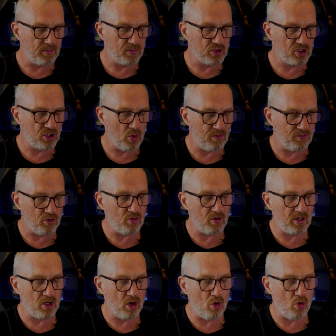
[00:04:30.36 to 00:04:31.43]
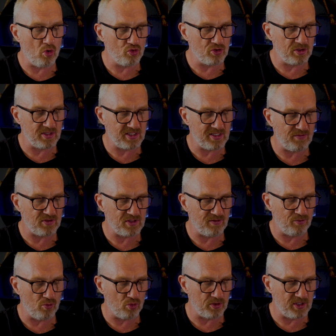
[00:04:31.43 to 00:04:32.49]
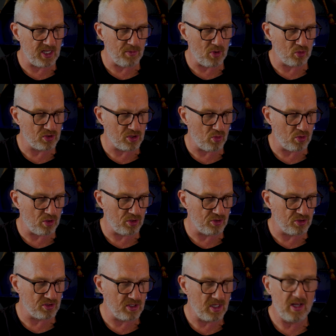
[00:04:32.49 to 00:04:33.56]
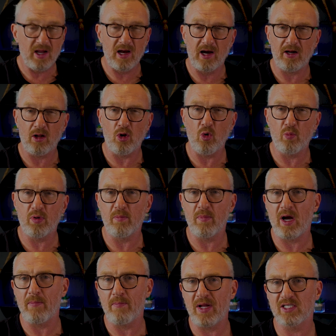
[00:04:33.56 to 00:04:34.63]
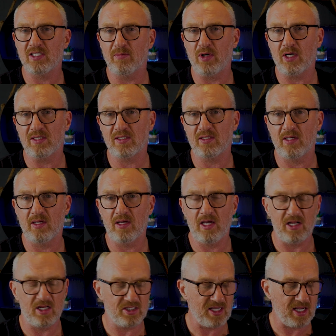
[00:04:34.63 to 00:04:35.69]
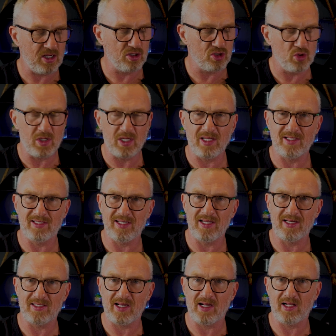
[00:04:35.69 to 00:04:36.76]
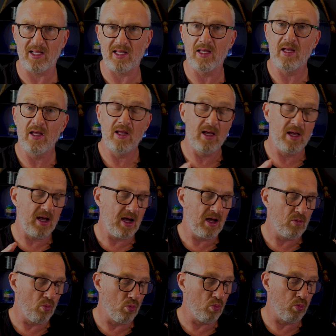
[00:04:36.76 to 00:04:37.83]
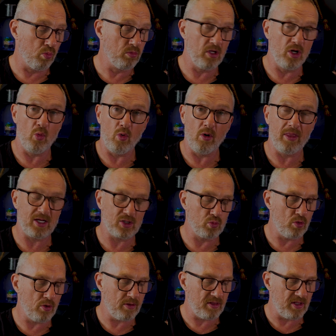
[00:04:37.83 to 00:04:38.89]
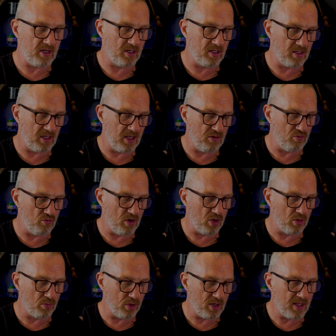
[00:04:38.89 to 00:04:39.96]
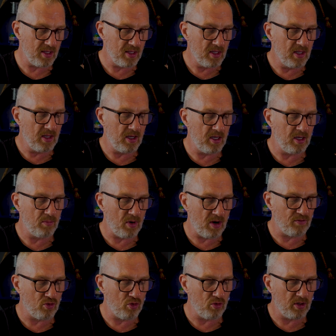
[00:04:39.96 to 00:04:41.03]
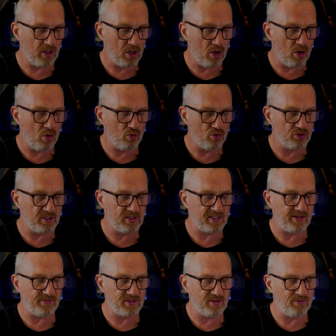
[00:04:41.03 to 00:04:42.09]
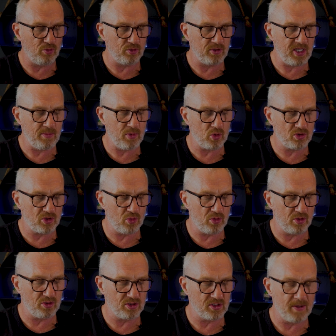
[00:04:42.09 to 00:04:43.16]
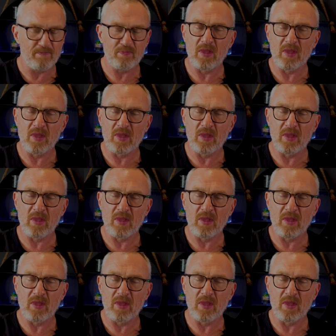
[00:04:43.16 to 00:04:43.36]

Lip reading: So I've currently got 174 DIMO tokens, and I'll open my MetaMask in a second so you can see exactly what that's worth in real money. But I've currently got 174 DIMO tokens.